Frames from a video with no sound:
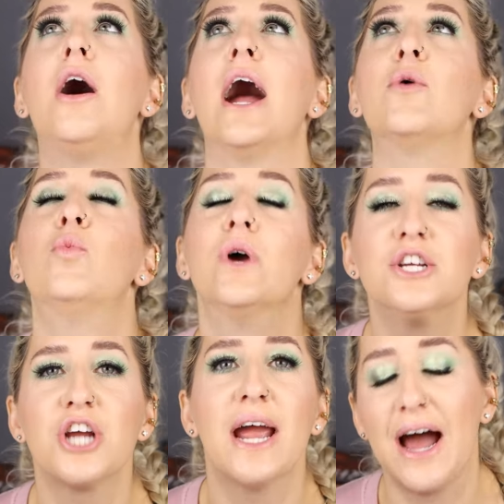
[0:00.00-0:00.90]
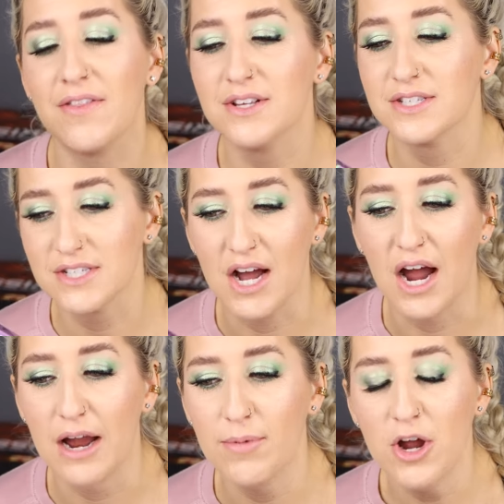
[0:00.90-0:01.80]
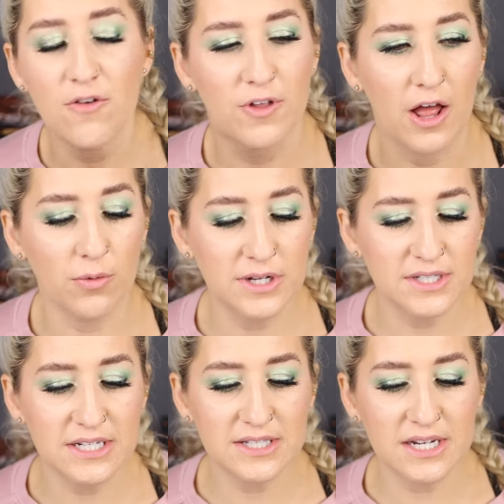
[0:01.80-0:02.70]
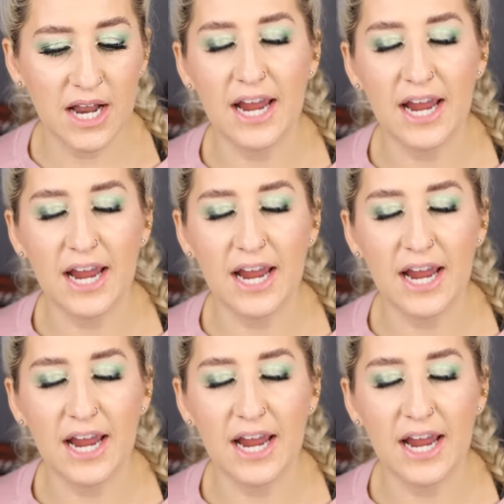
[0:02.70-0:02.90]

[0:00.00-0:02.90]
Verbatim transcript: I wish I had these in time for the Halloween season.